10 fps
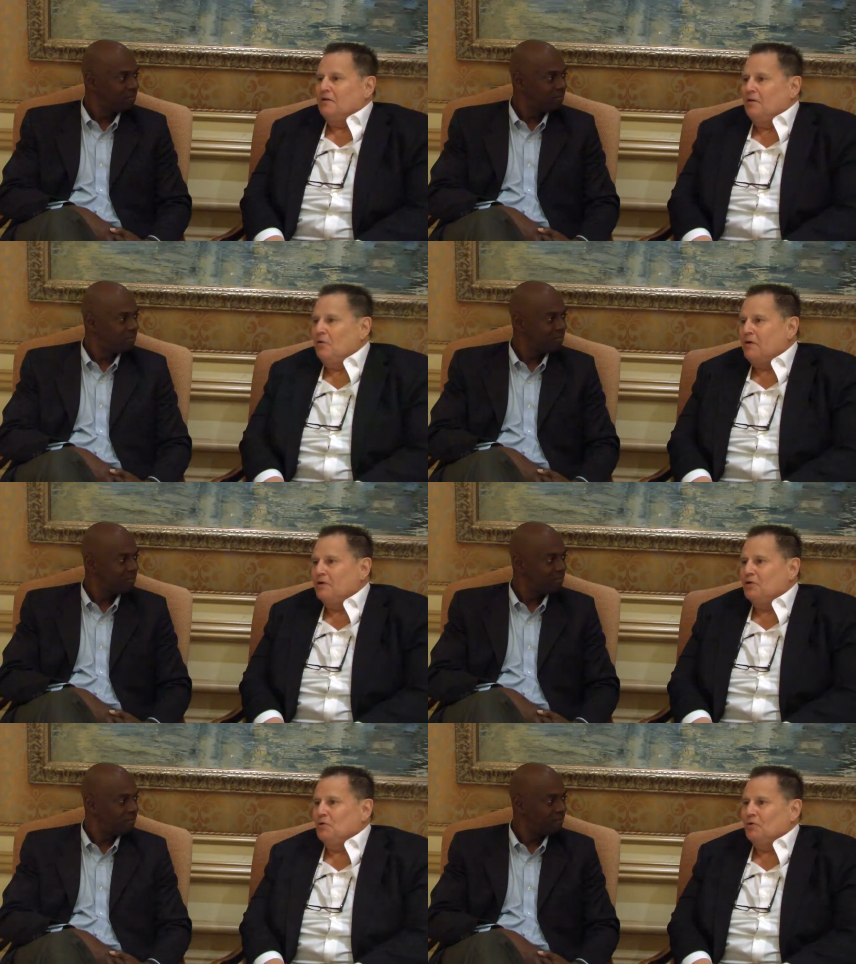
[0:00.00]

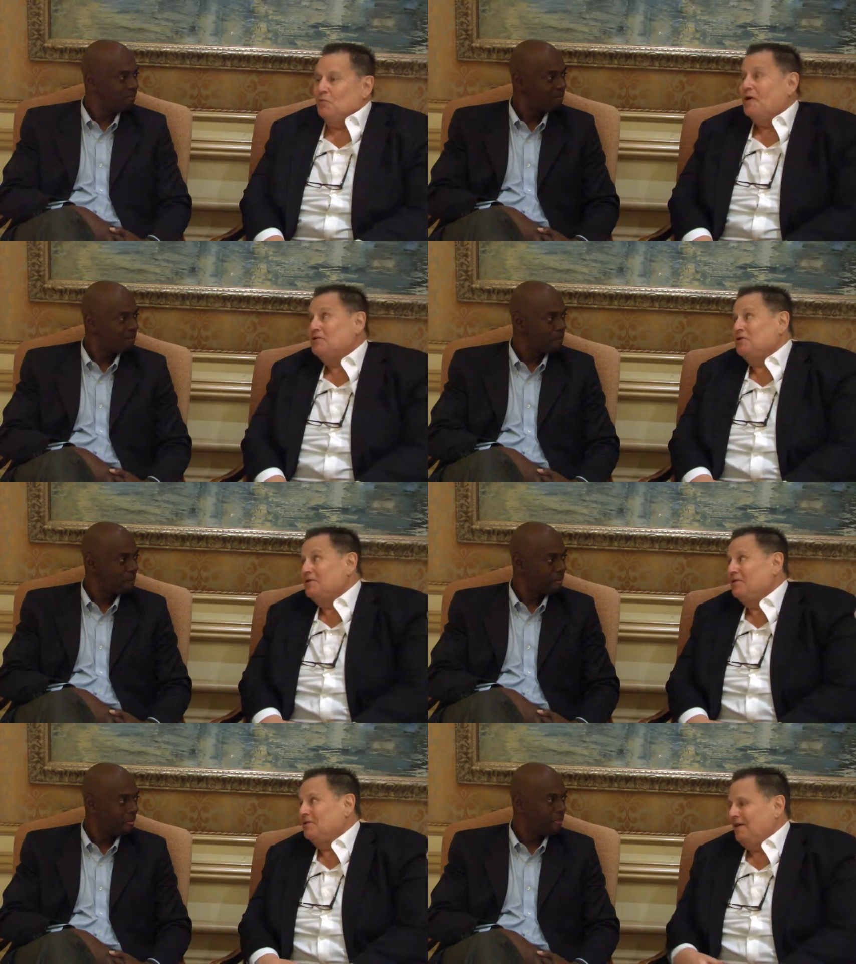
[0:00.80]
Speaker 1: knowing you and
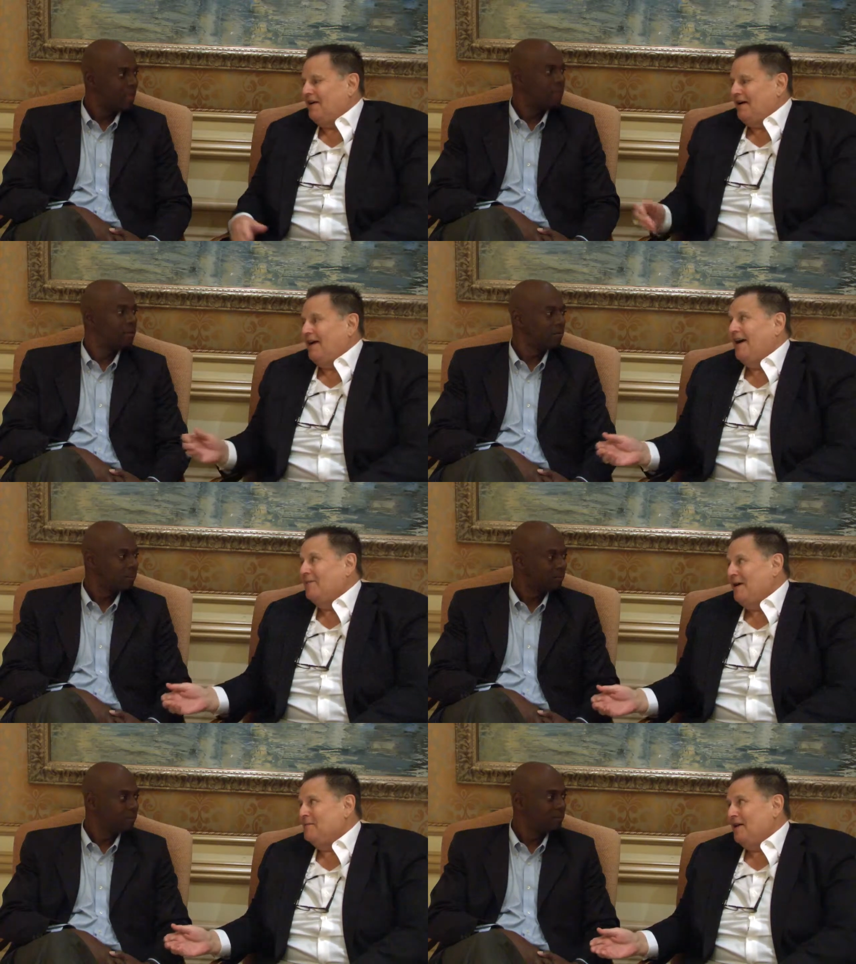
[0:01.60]
watching you, I,
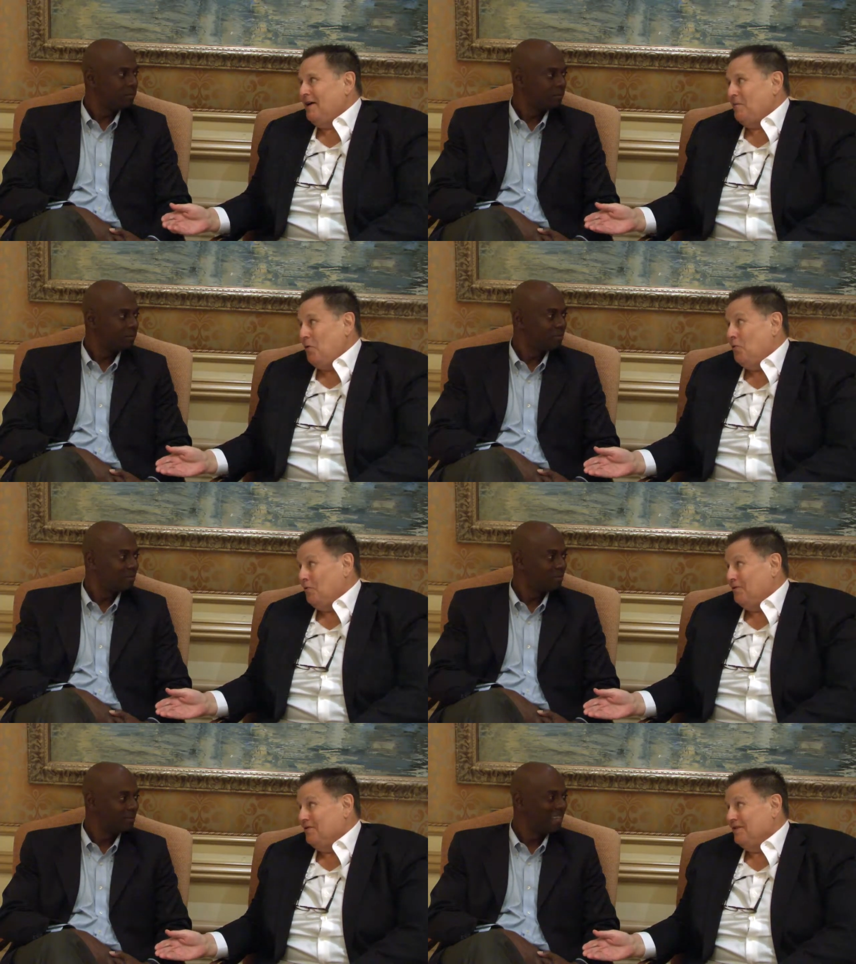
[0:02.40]
I, I'm I'm
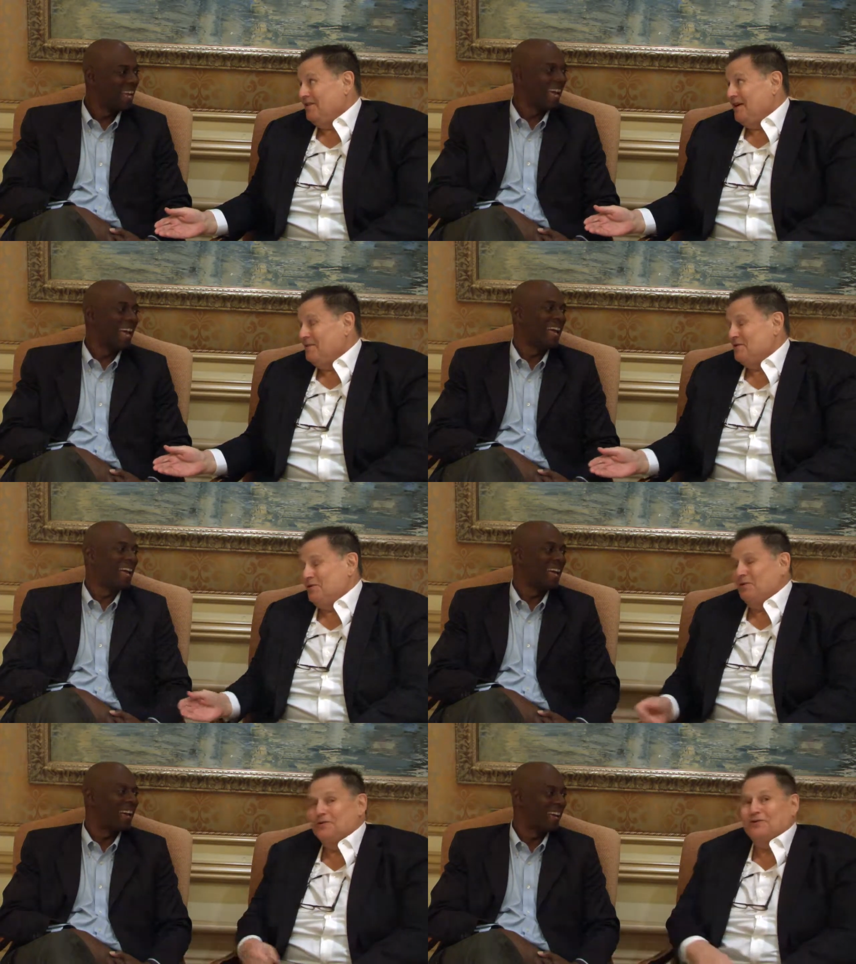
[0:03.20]
old you know, I'm as
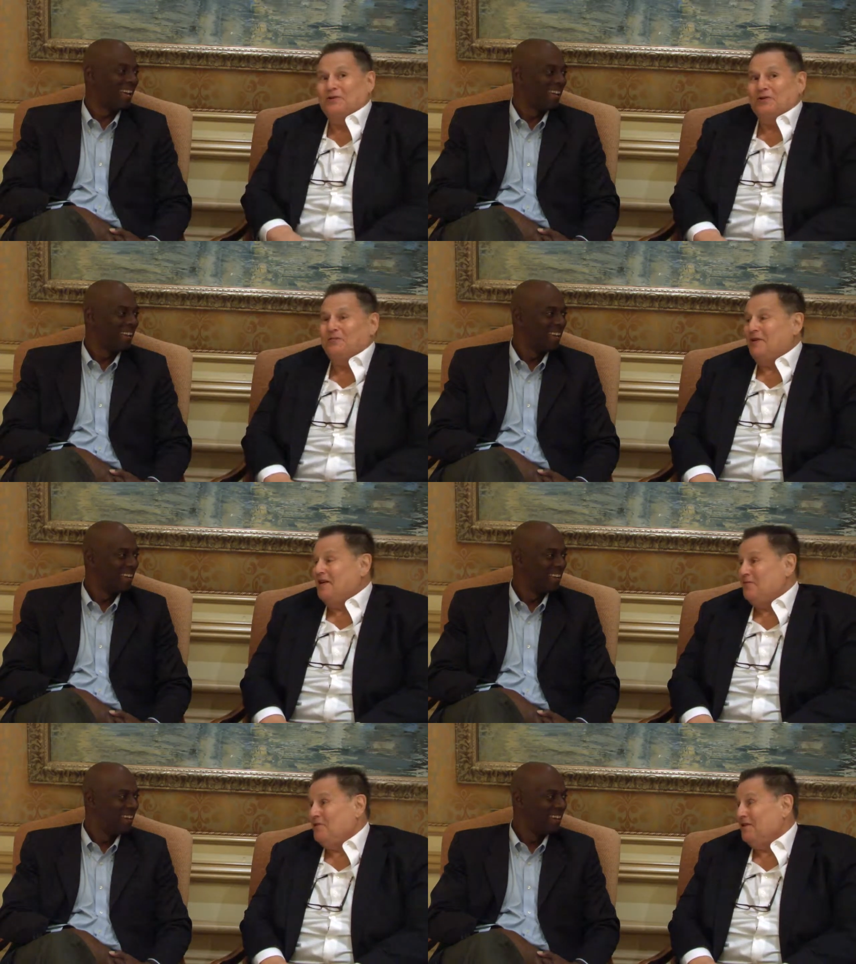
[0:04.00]
old as dirt, but
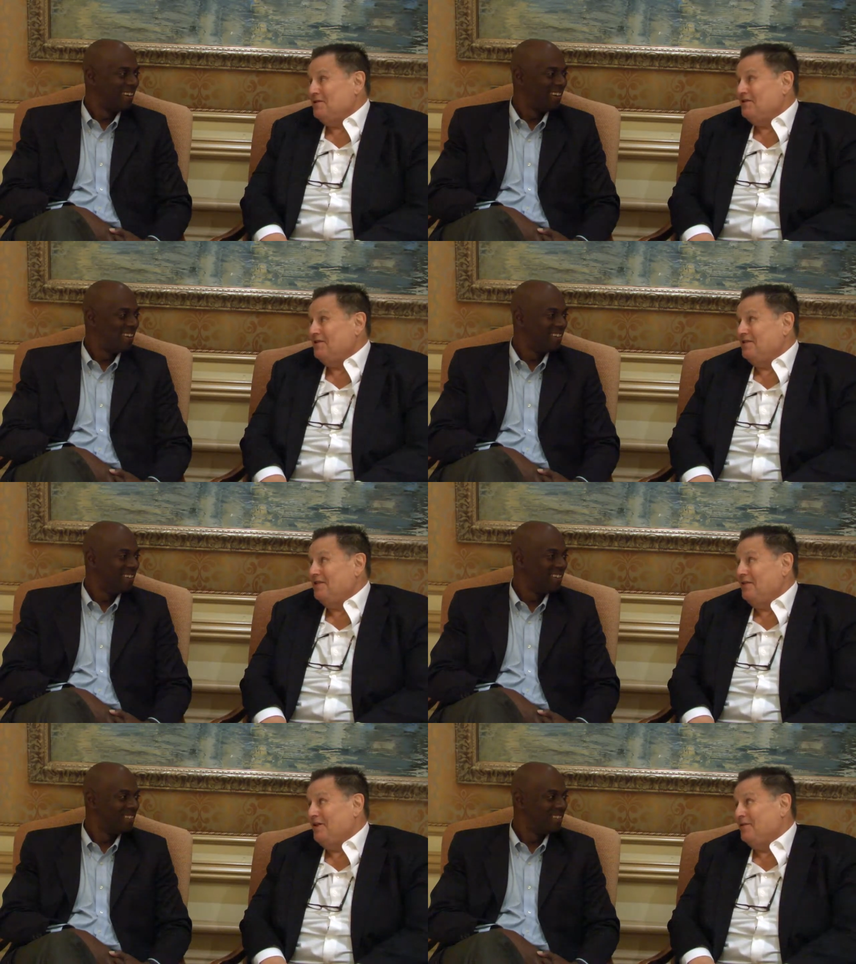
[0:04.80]
I've watched uh,
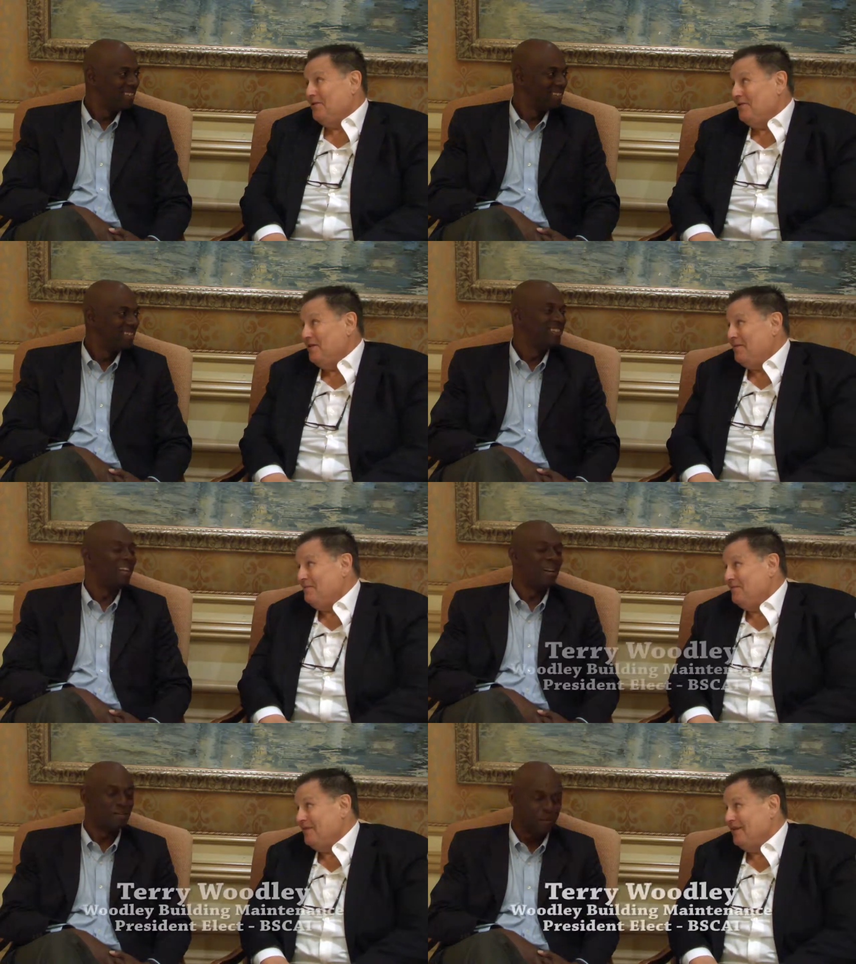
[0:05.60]
Terry grow up.
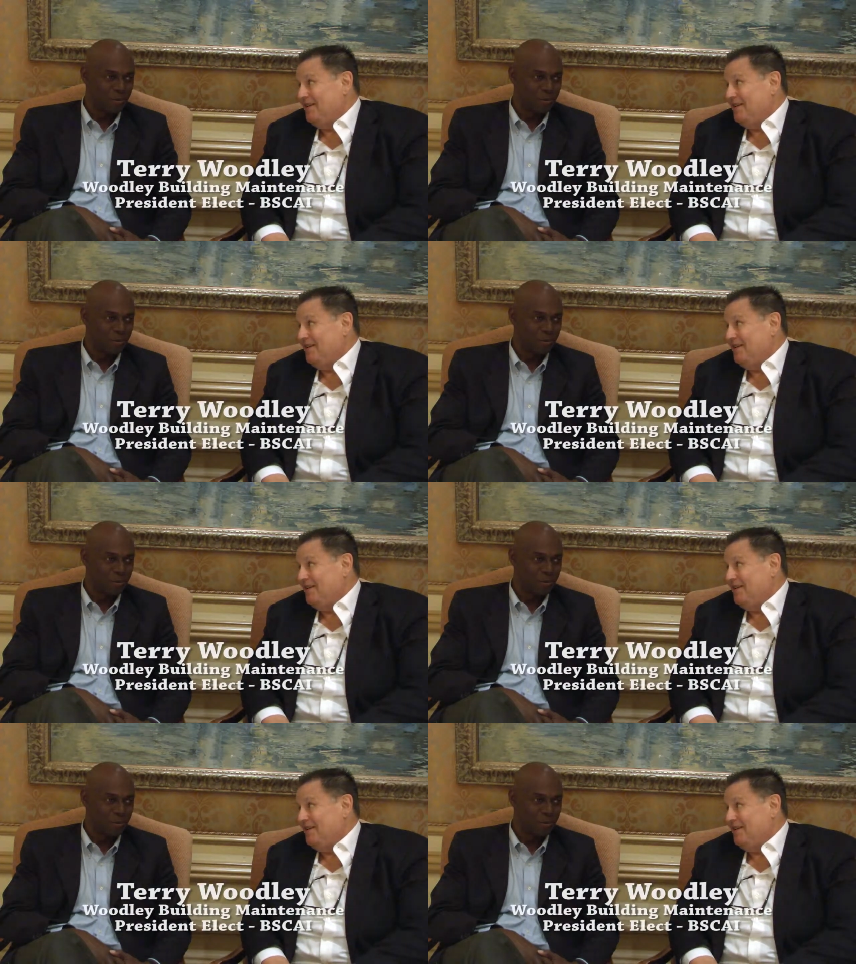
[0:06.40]
I've been